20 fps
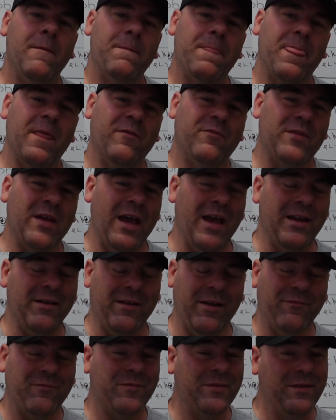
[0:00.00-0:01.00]

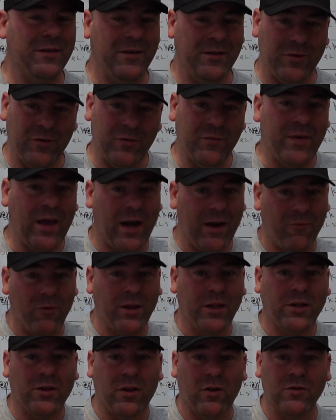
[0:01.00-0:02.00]
if you've got a
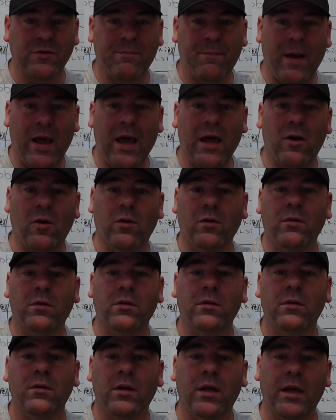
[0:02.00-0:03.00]
really close battle
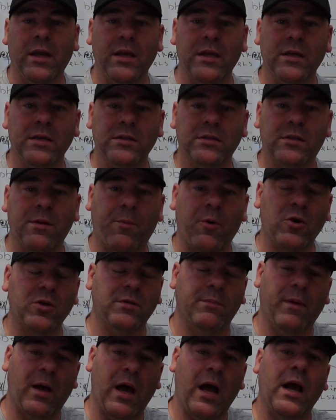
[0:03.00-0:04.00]
is the
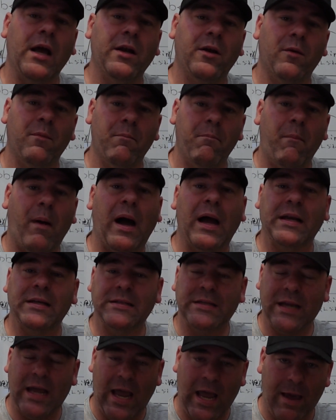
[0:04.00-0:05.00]
person behind them
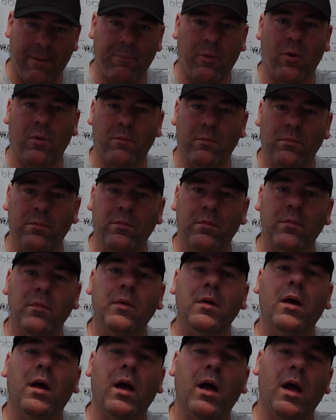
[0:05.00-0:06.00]
might tap them
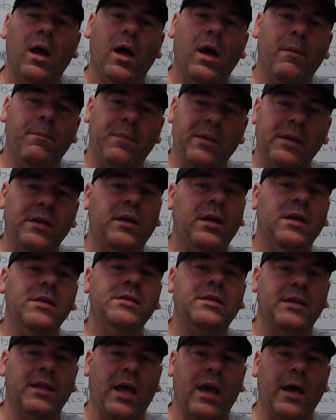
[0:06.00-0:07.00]

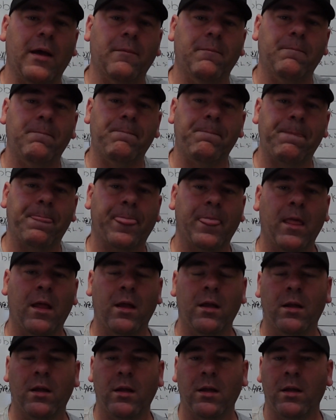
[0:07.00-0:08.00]
because of that.
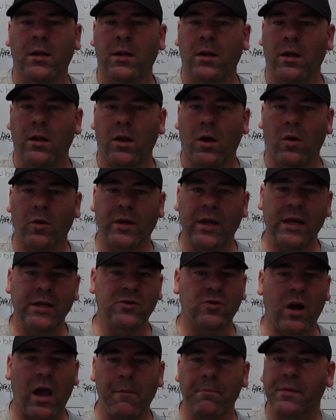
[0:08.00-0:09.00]
Okay,
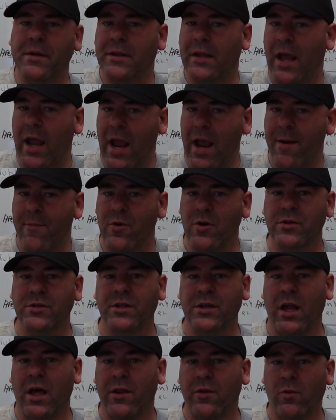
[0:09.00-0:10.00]
dropping the hammer's
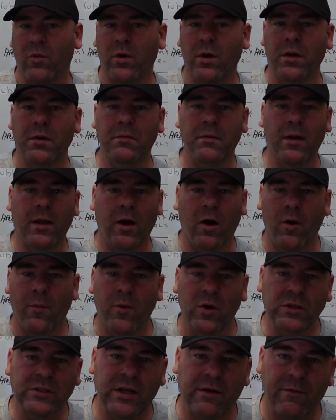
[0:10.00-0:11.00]
another one.
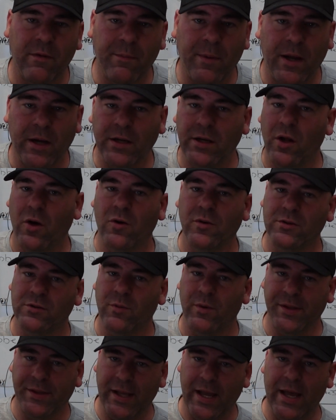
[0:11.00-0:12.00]
Almost everybody knows
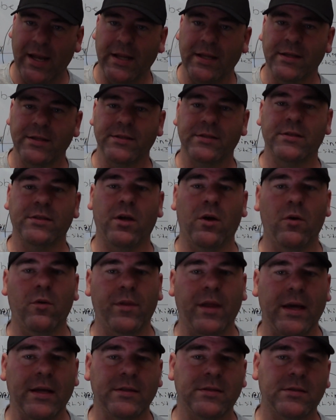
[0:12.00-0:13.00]
what that is. So
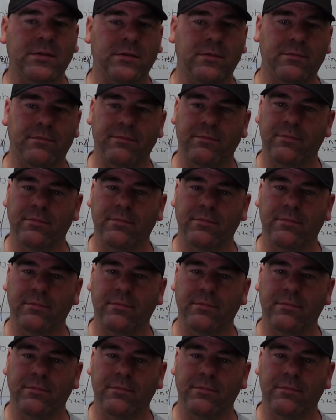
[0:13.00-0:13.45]
that's